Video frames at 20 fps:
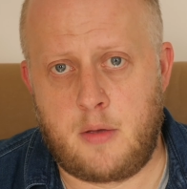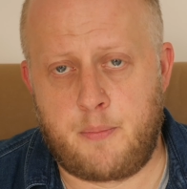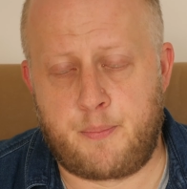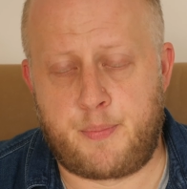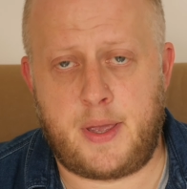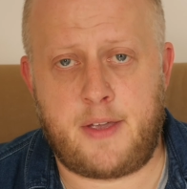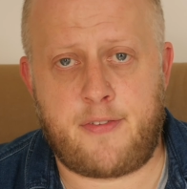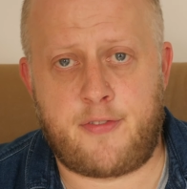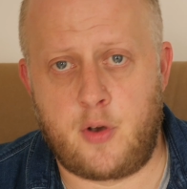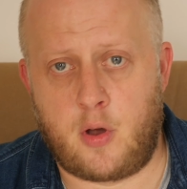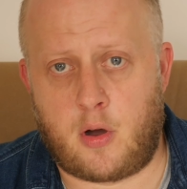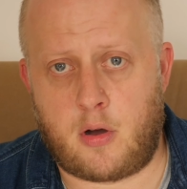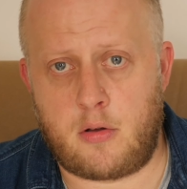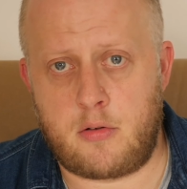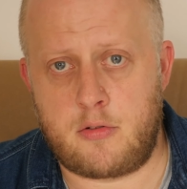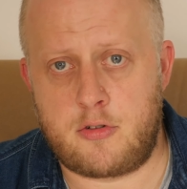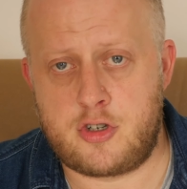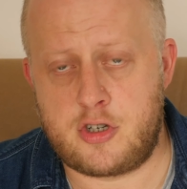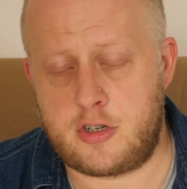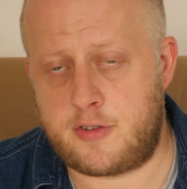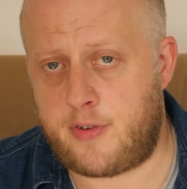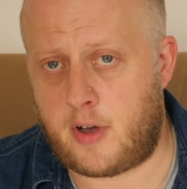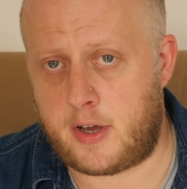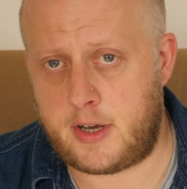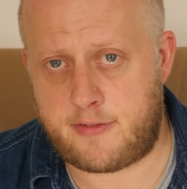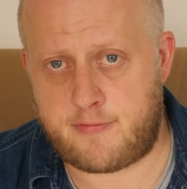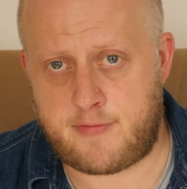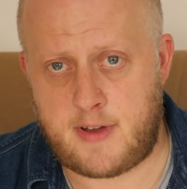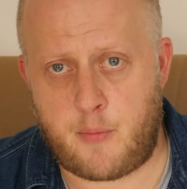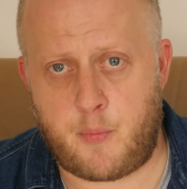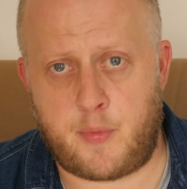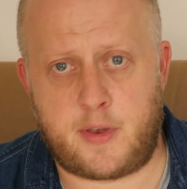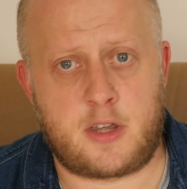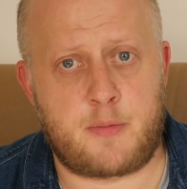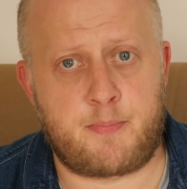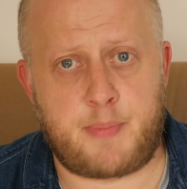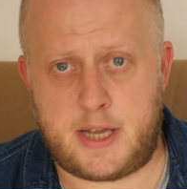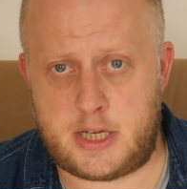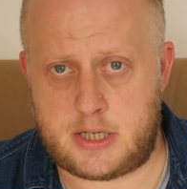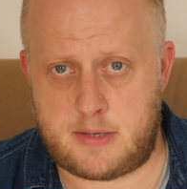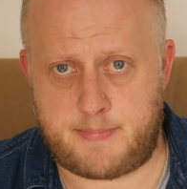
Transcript: But if not, just find a friend with a speech